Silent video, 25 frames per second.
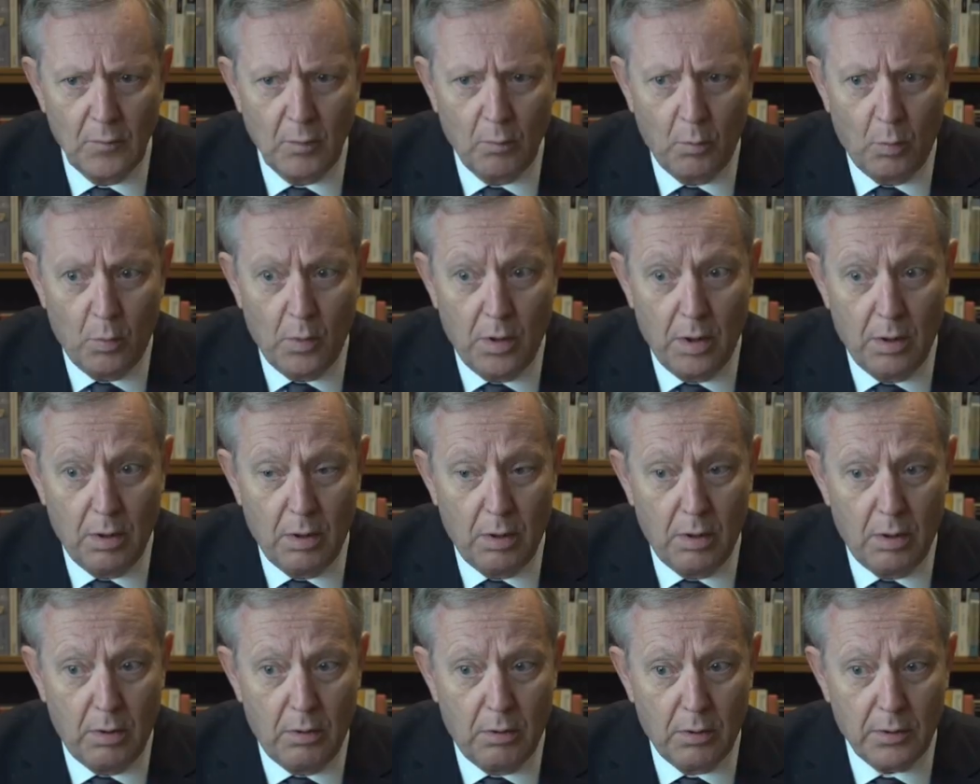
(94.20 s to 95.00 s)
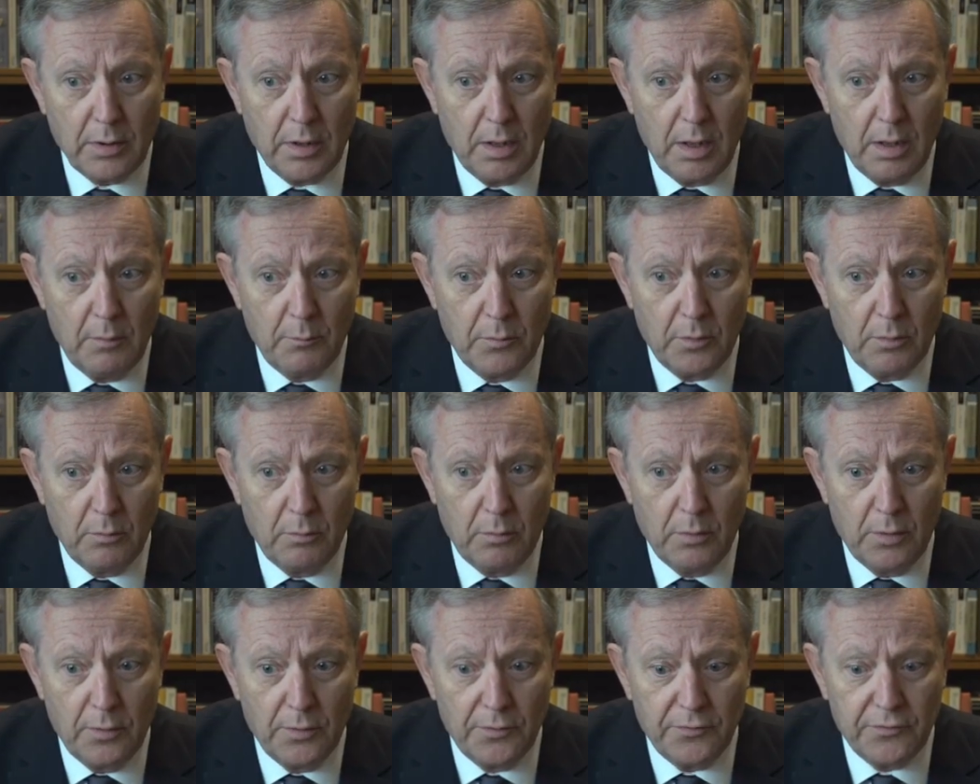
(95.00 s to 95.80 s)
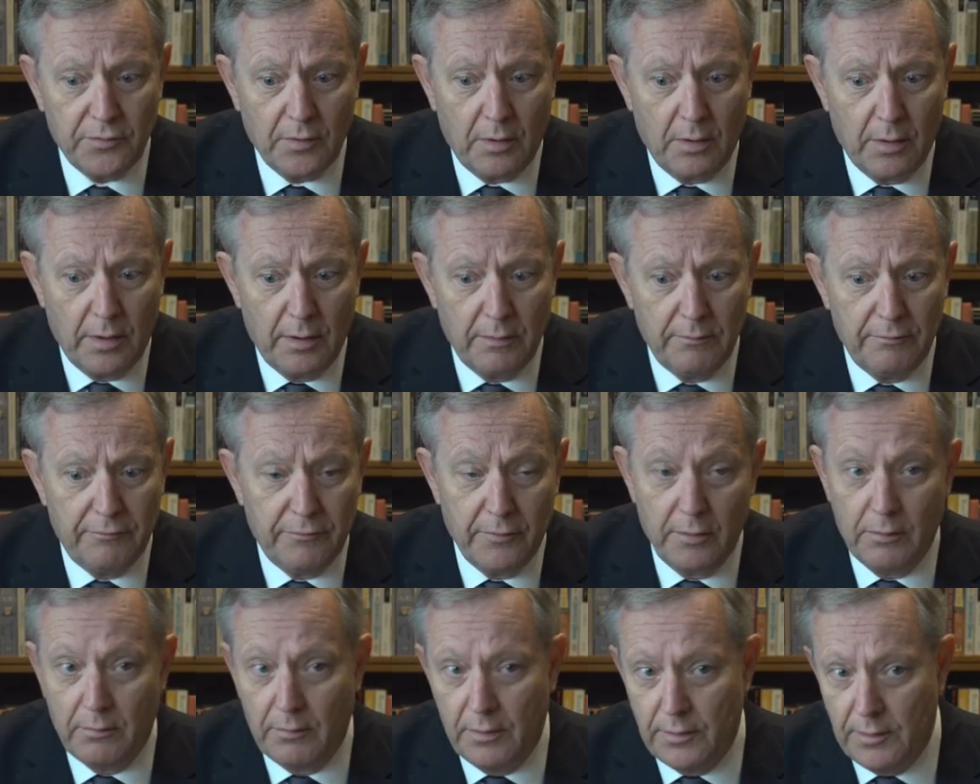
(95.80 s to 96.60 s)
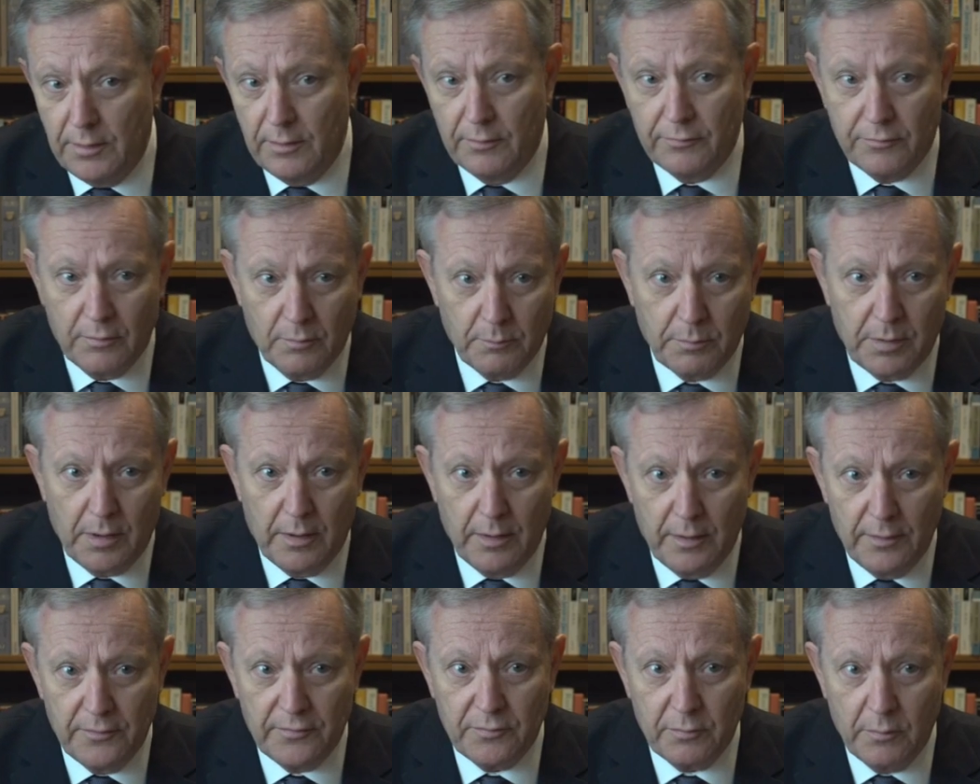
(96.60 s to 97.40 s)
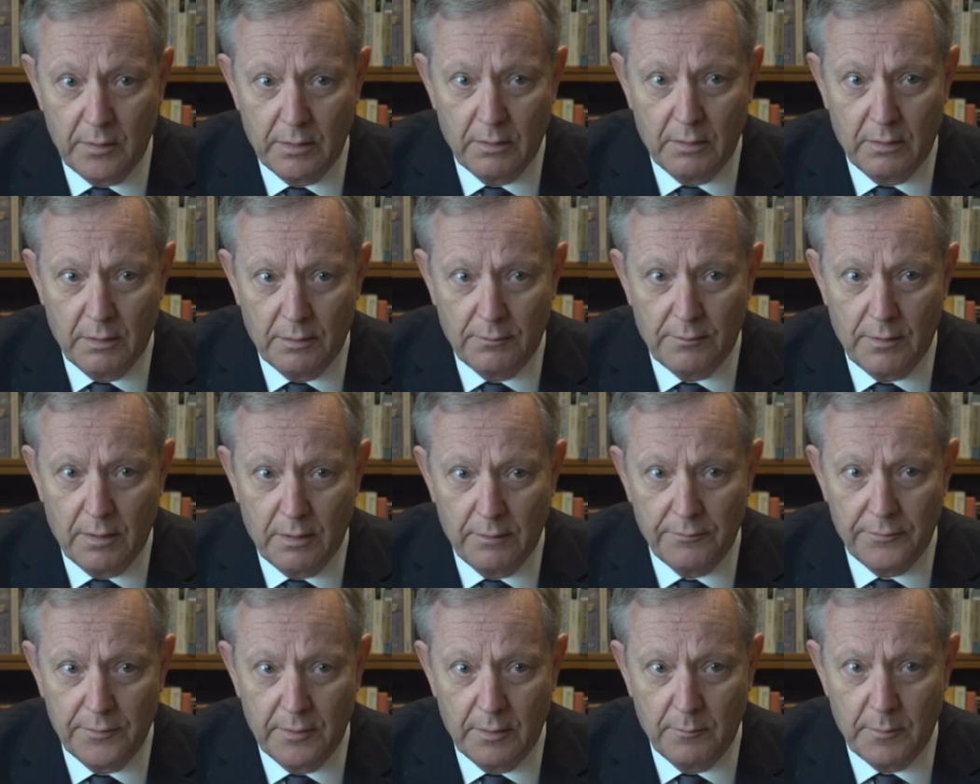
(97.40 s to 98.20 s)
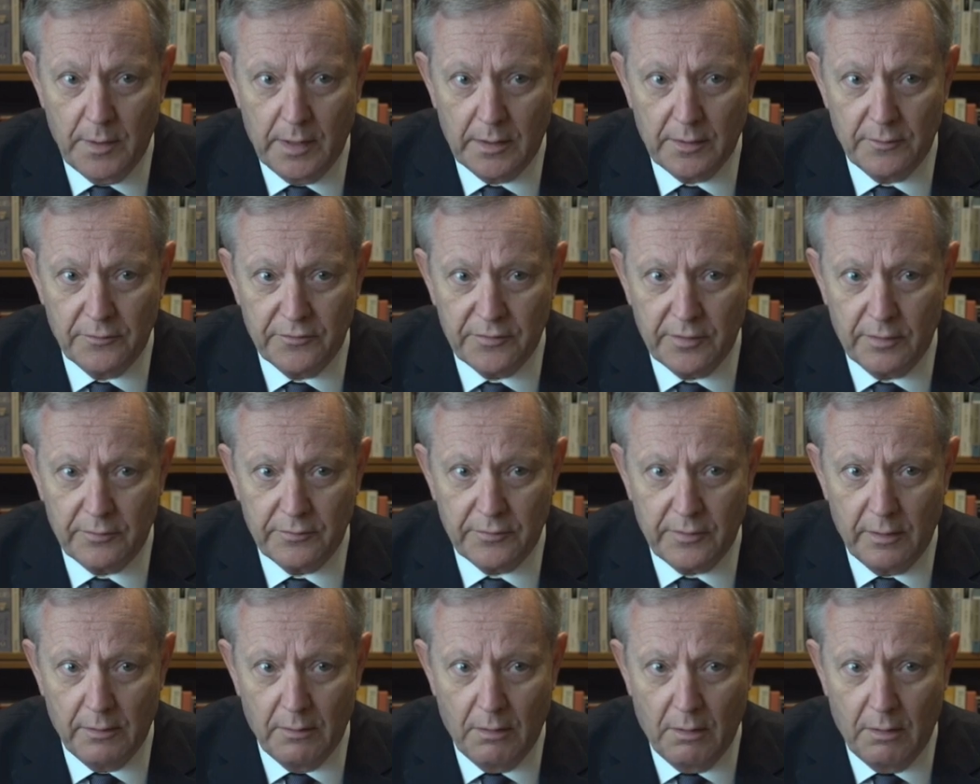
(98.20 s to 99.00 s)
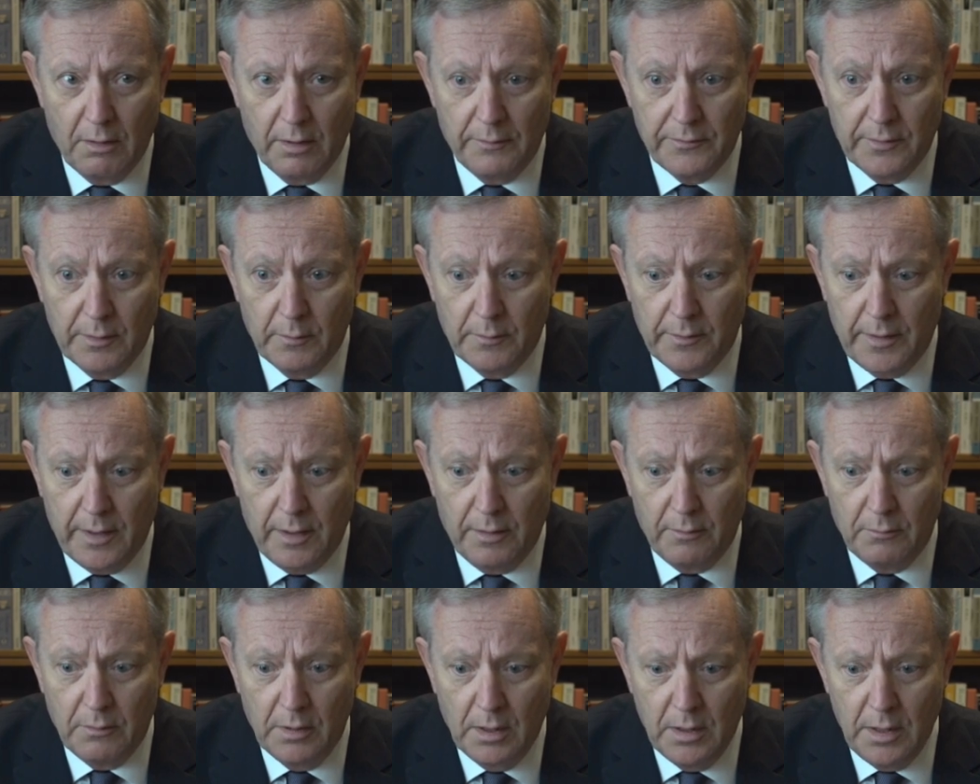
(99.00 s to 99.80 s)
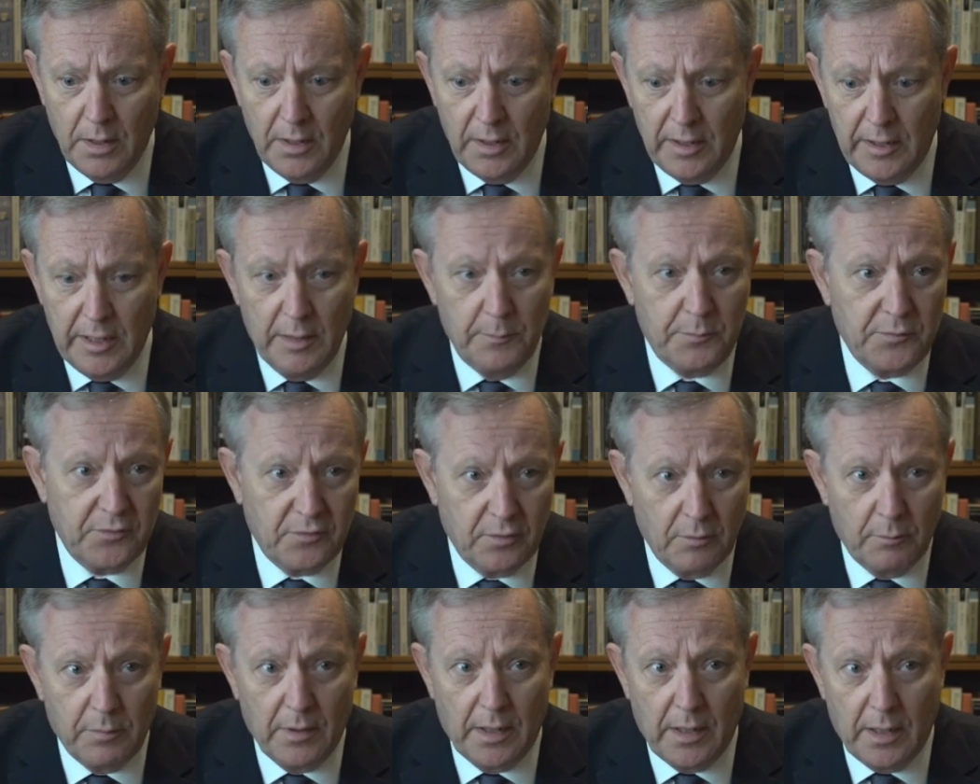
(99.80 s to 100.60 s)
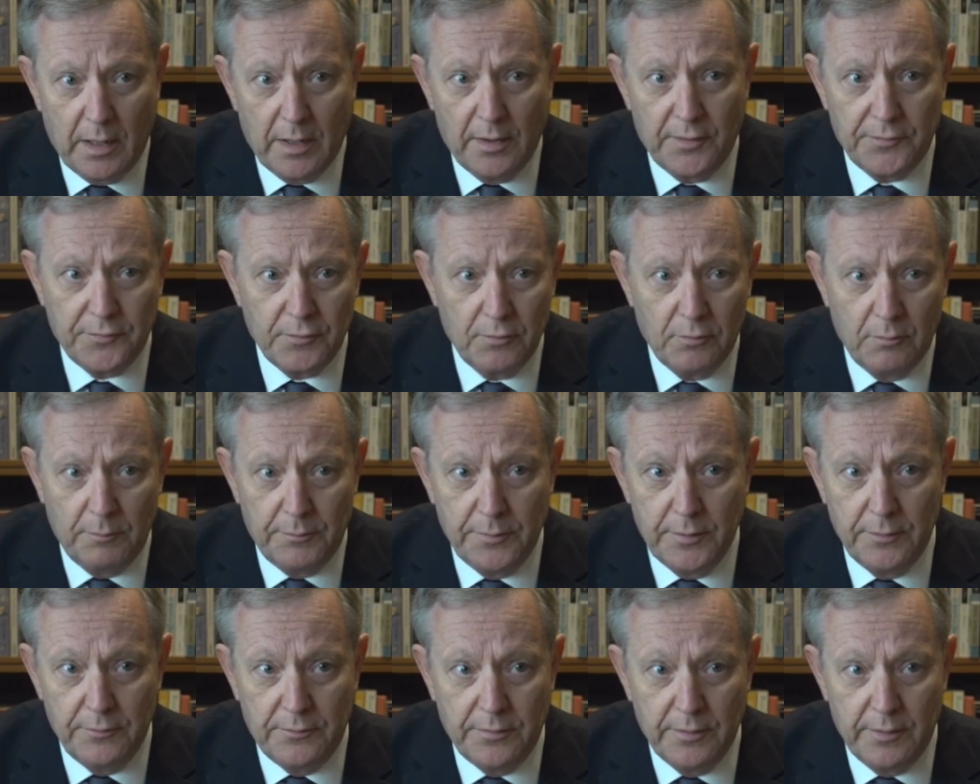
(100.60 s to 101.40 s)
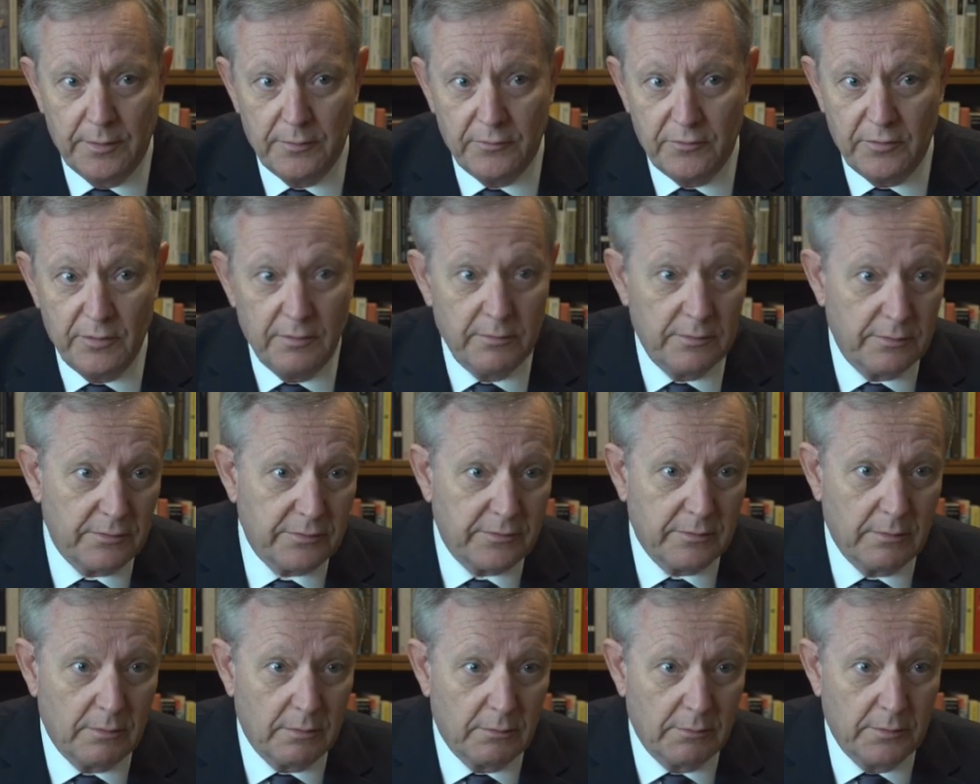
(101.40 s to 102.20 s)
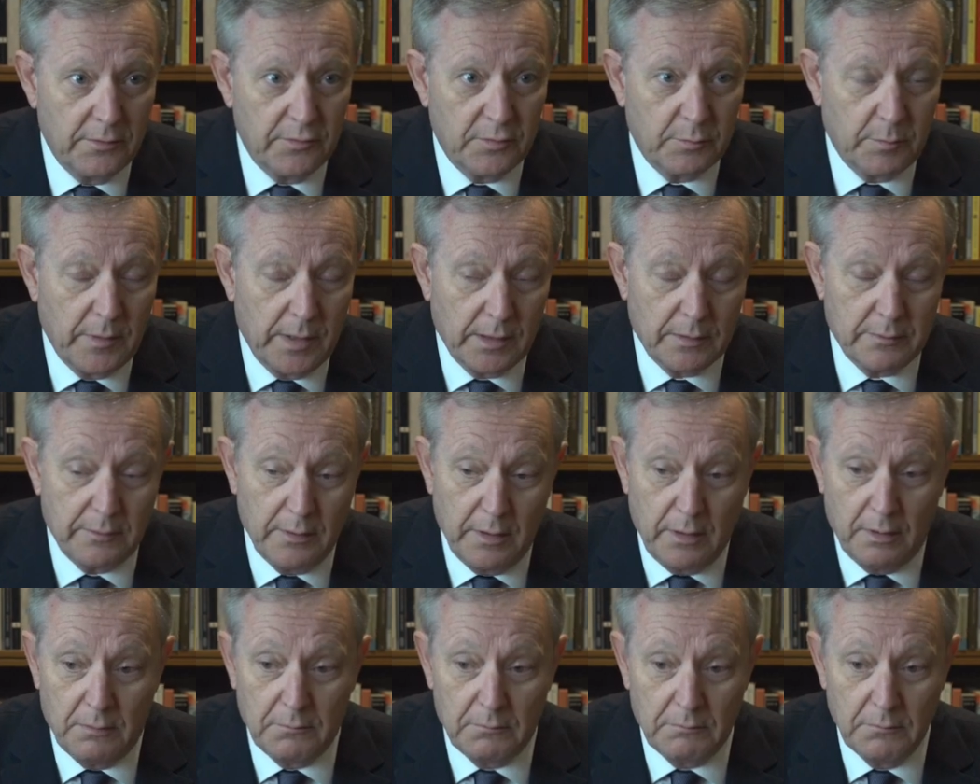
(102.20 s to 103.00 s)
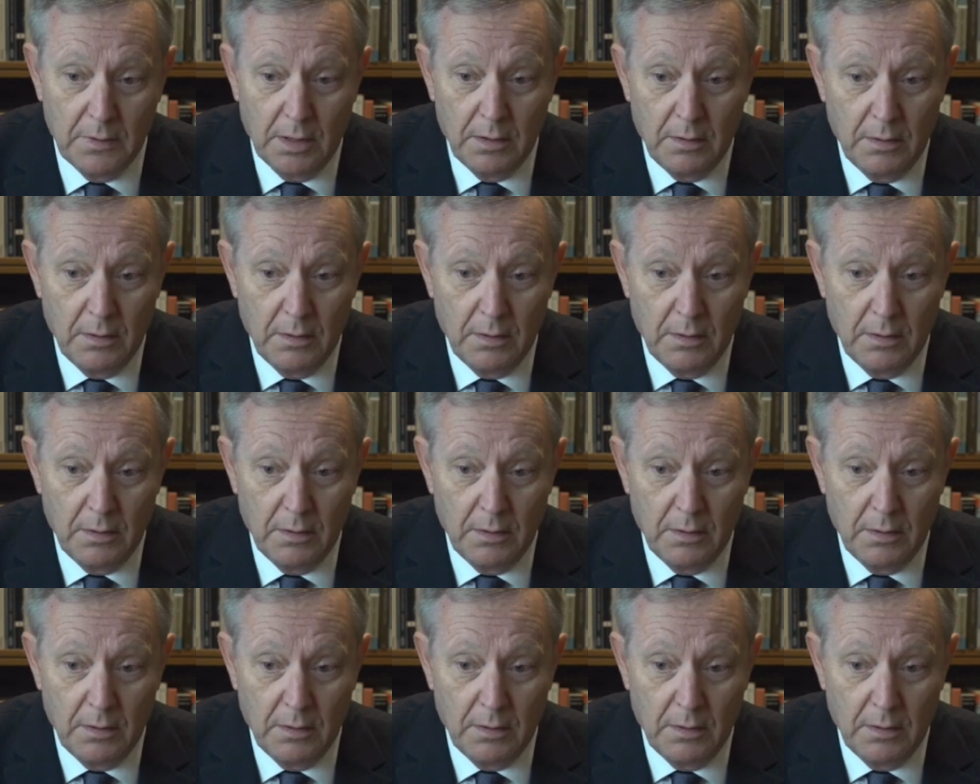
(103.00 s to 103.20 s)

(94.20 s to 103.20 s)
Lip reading: Well, Canberra was a very different place when I arrived there back in '69. There were no hipster bars or boutique gin distilleries back then.